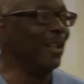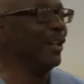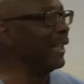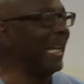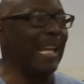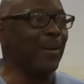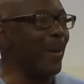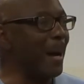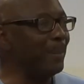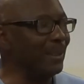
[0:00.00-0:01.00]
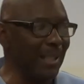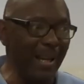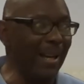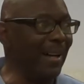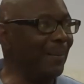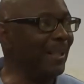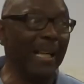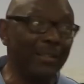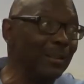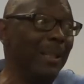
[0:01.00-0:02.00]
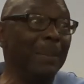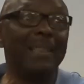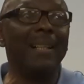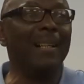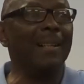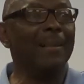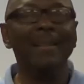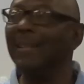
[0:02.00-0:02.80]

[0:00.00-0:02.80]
can hear candy wrapper? Yeah. Be like, give me some.